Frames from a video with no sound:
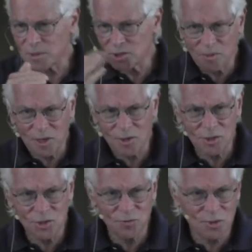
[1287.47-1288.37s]
be some
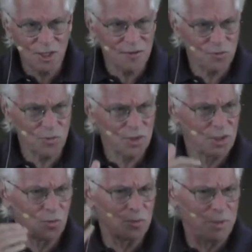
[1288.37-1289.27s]
areas of our life where we
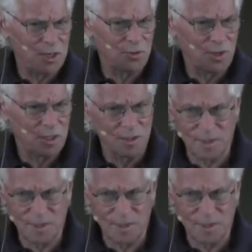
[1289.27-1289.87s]
think we're better than.